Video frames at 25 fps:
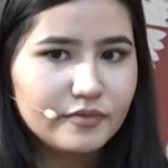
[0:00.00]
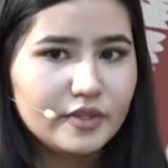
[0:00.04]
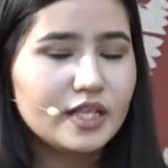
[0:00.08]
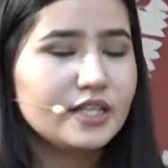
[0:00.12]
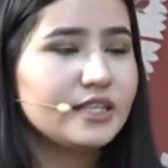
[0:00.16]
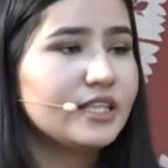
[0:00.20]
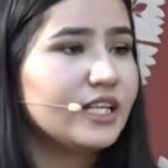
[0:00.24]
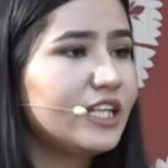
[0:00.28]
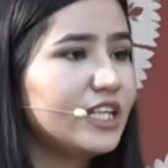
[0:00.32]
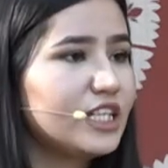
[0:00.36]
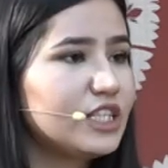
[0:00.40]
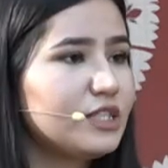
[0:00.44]

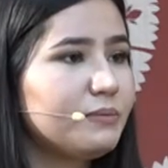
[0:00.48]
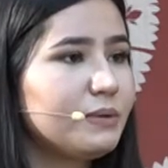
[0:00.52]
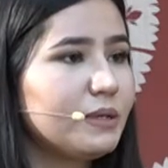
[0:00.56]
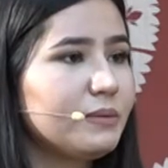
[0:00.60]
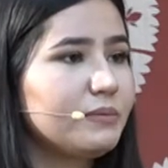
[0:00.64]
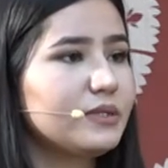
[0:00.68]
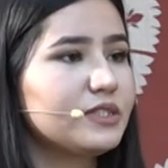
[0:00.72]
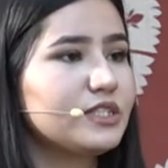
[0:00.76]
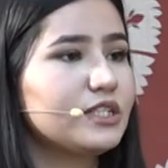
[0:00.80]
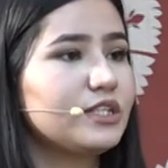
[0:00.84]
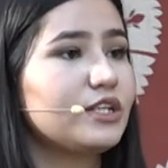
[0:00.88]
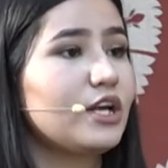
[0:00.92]
They need to be
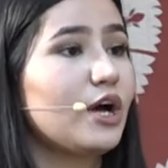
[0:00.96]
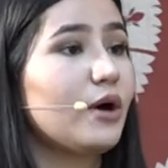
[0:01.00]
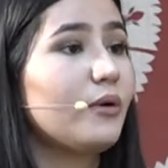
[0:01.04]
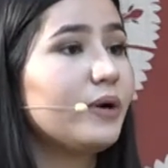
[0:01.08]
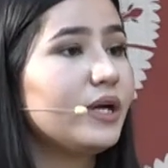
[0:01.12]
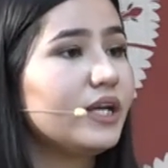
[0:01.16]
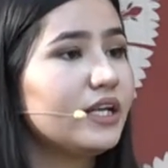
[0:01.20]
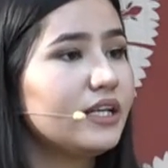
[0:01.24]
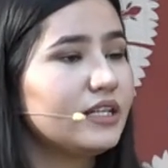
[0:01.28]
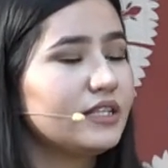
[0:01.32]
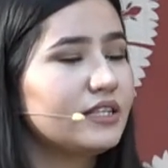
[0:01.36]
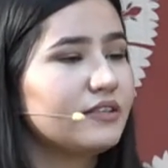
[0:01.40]
able to know
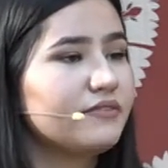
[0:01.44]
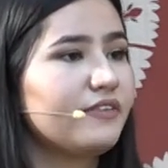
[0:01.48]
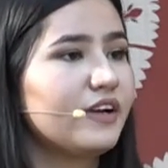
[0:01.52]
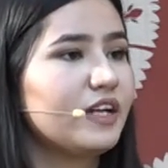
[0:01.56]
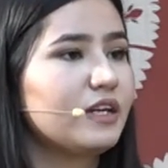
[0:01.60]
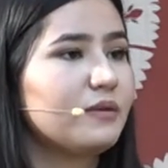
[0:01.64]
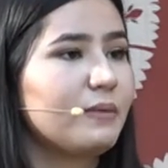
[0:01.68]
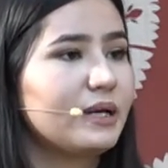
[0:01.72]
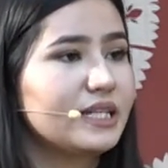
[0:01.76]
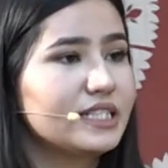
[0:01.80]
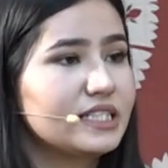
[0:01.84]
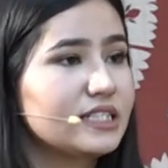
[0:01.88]
it, the
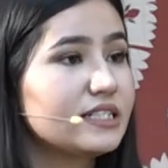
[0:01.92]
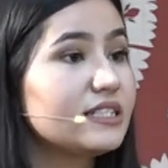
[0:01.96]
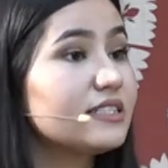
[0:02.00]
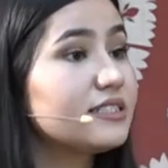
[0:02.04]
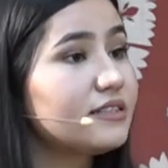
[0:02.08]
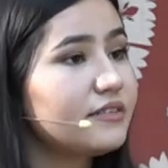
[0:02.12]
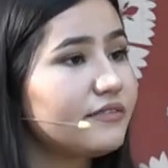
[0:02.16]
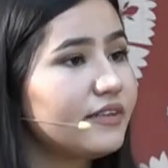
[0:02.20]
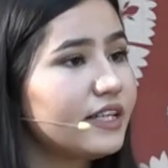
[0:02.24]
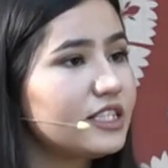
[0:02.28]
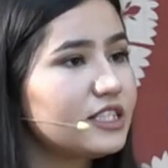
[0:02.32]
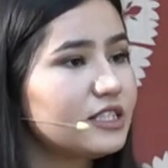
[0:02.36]
fundamentals
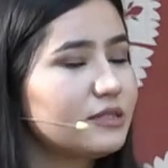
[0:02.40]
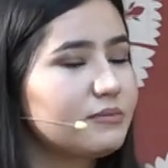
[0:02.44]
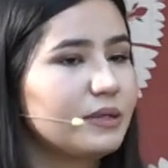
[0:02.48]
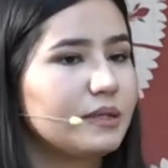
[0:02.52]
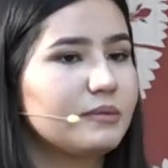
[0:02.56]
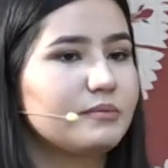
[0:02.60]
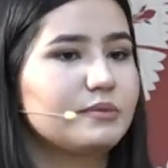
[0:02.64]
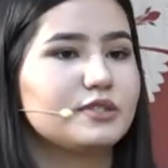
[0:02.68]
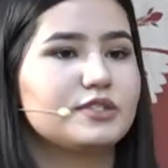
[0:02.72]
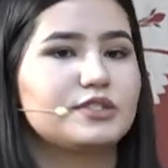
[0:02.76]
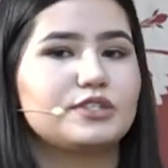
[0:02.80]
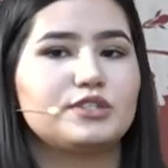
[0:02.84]
of it, to be
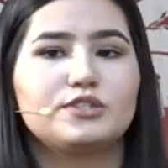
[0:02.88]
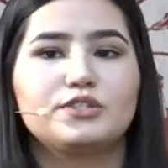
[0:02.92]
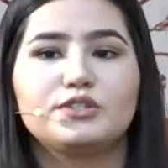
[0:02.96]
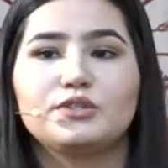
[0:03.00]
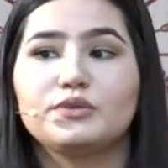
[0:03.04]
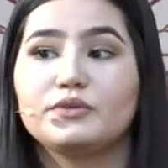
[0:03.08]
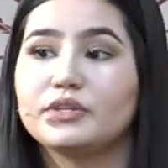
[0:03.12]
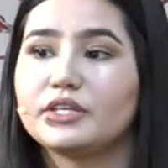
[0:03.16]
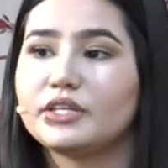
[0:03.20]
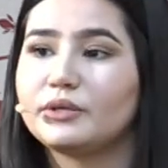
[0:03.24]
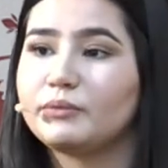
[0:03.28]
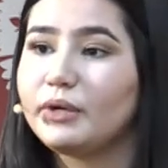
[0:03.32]
able to
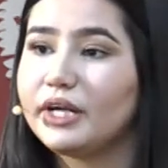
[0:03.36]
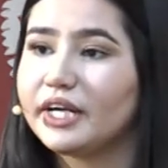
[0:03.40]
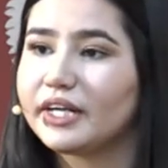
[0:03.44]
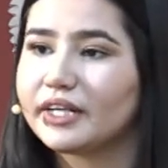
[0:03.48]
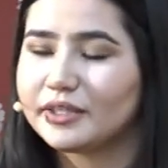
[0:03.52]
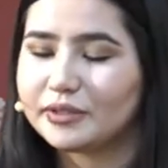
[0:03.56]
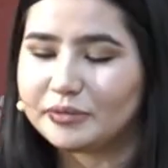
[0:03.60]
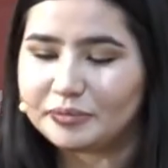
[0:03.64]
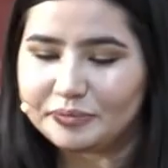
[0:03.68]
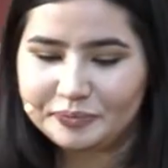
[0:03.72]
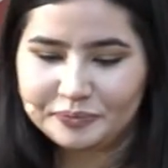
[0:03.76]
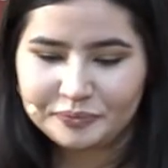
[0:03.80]
do their work.